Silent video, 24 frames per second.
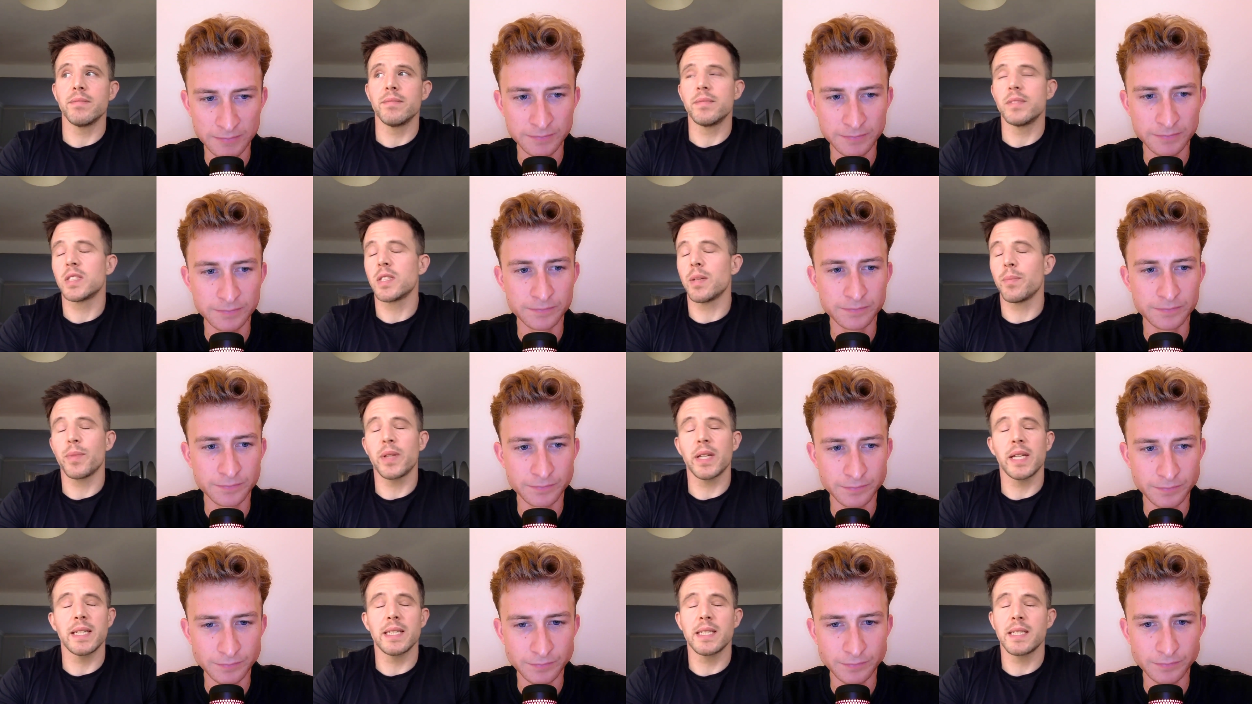
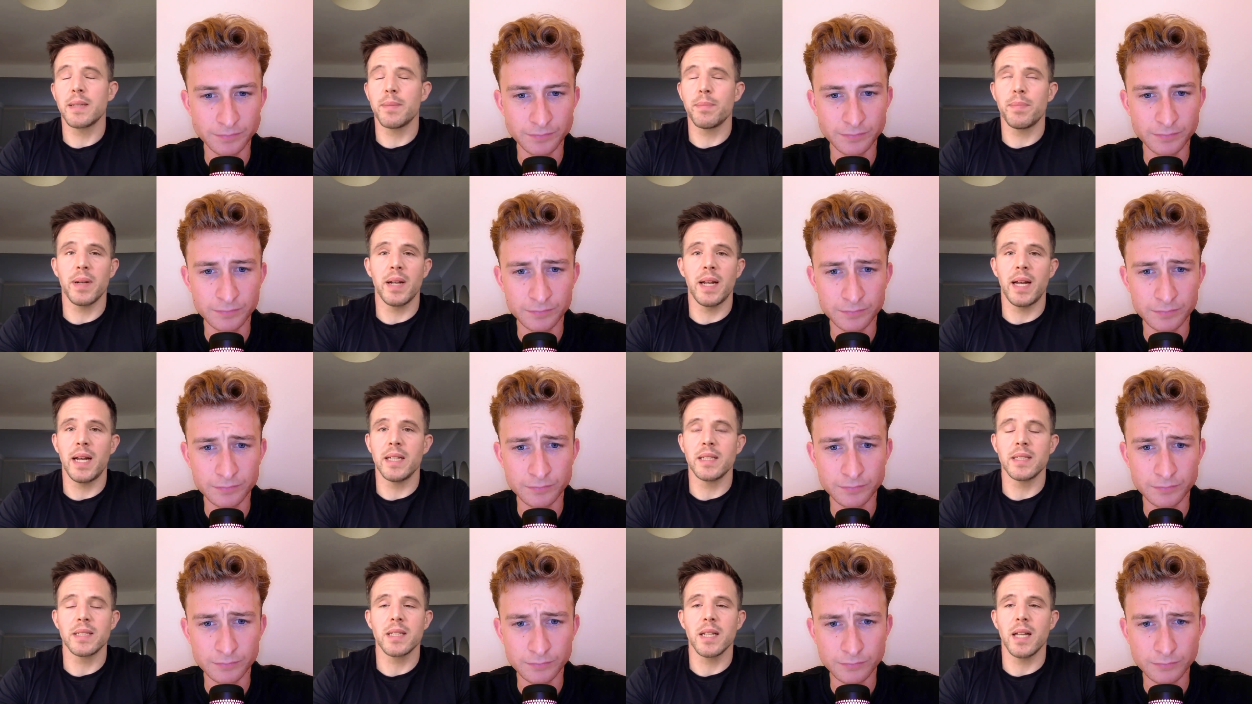Speaker 1: something as simple
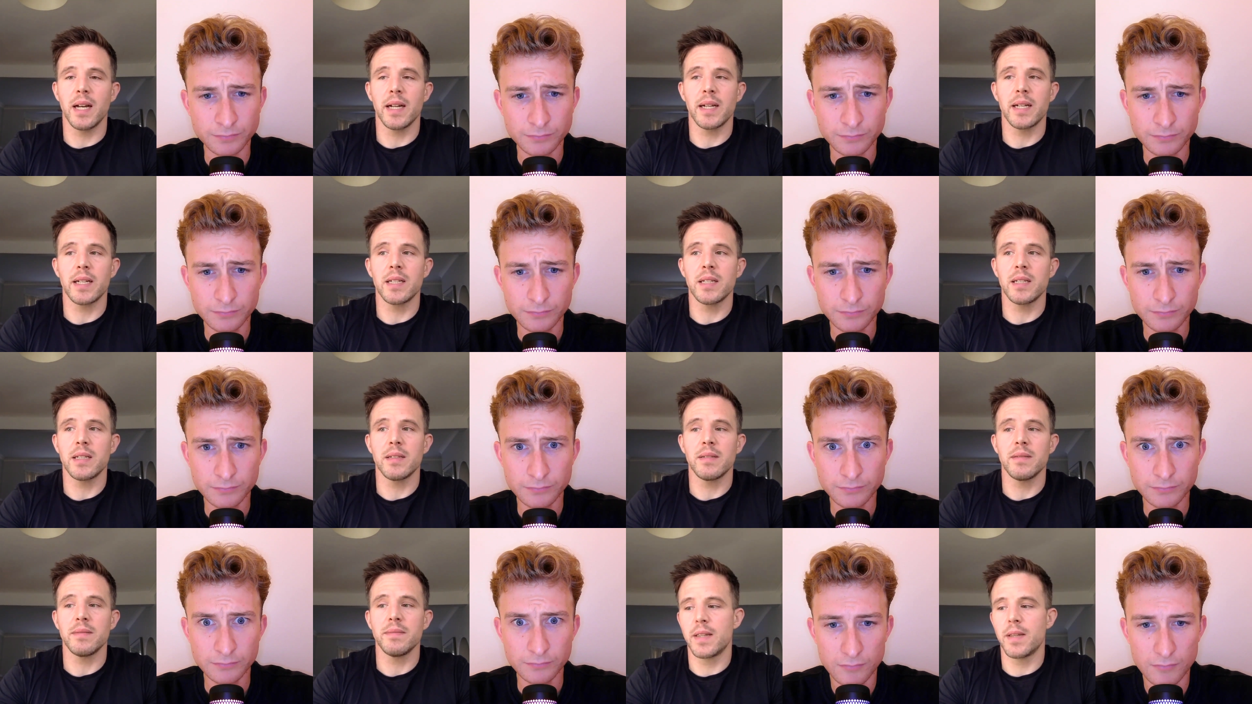as like
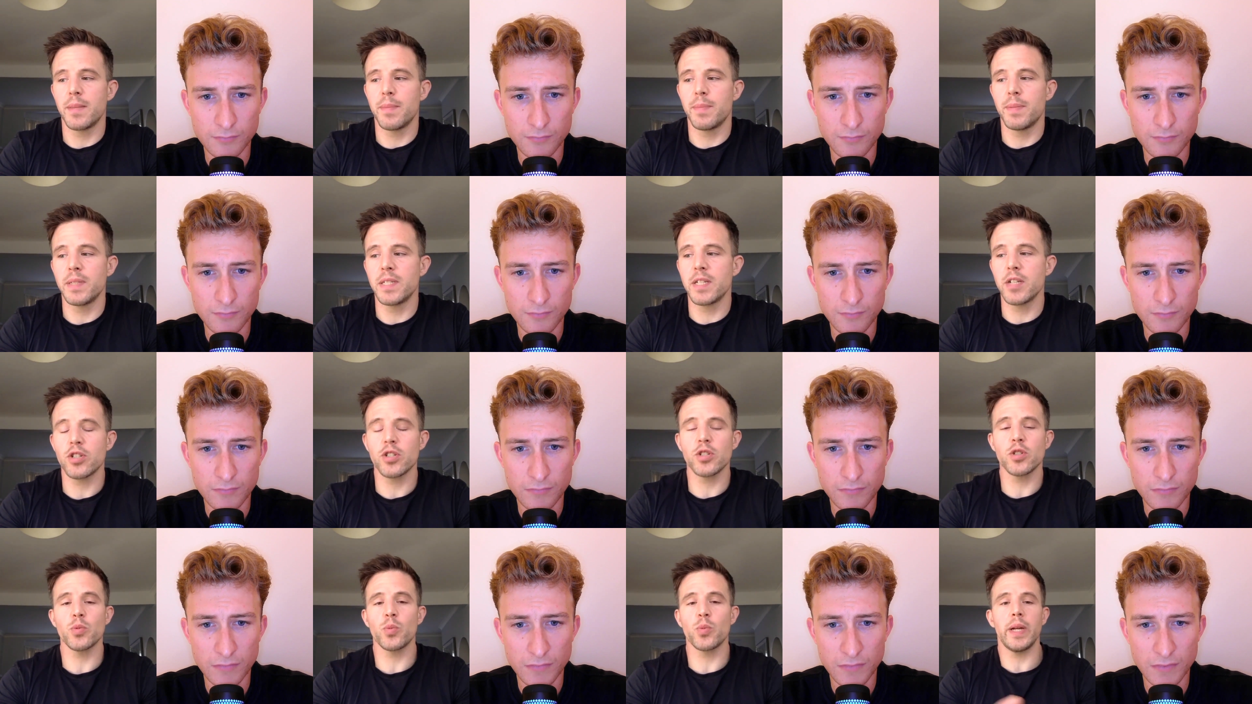the
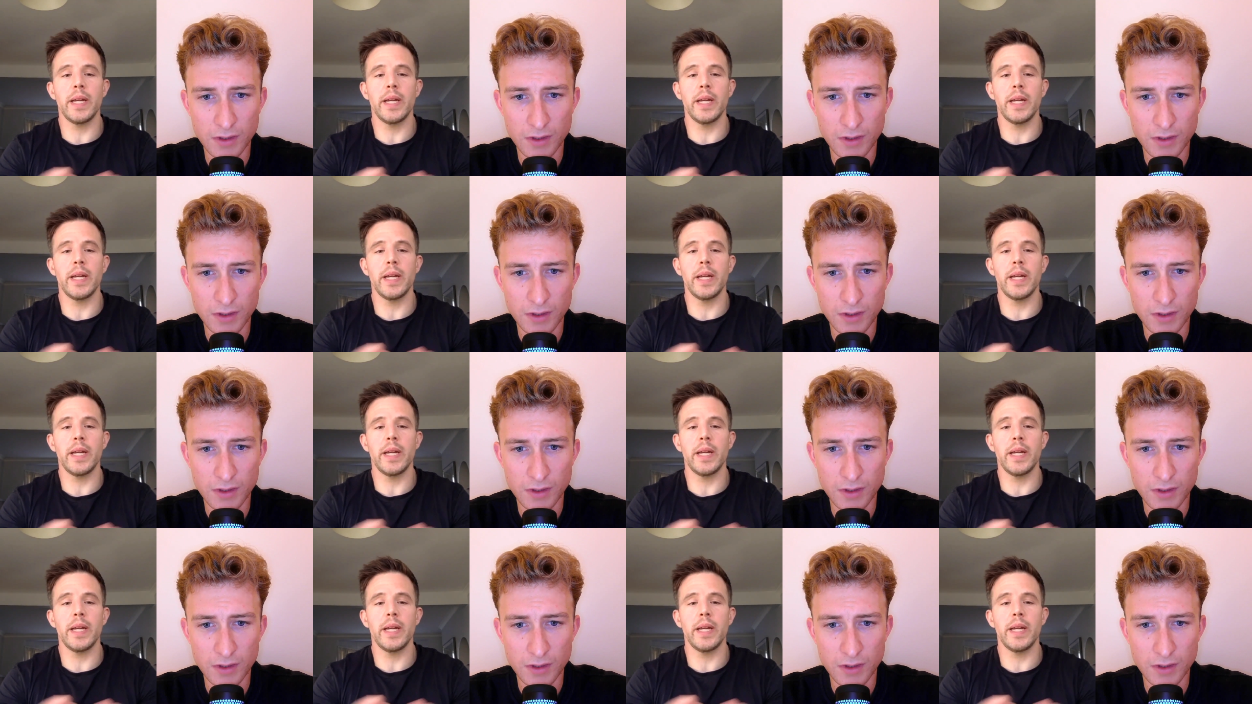positions